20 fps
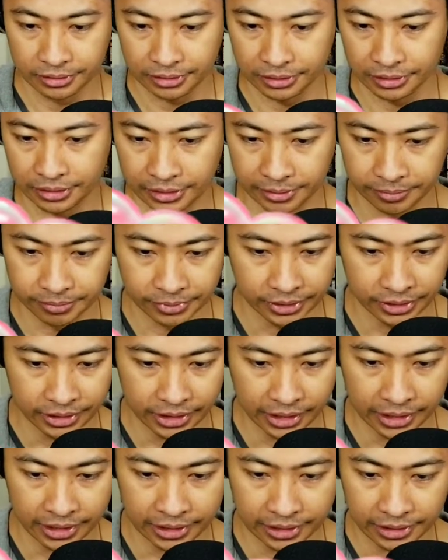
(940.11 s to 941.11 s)
Uh, but
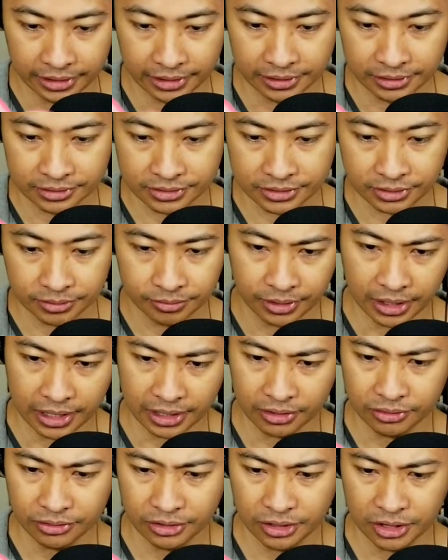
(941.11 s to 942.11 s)
yeah, uh, so I
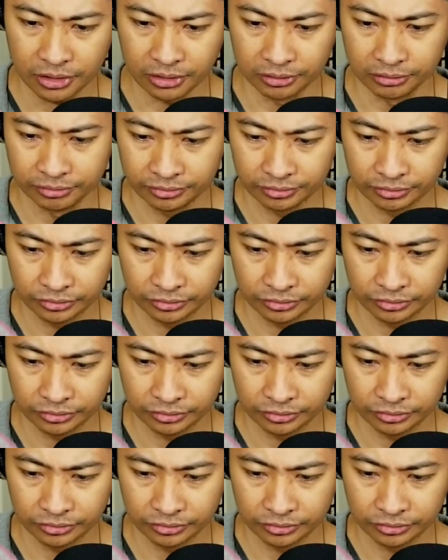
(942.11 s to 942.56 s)
don't know.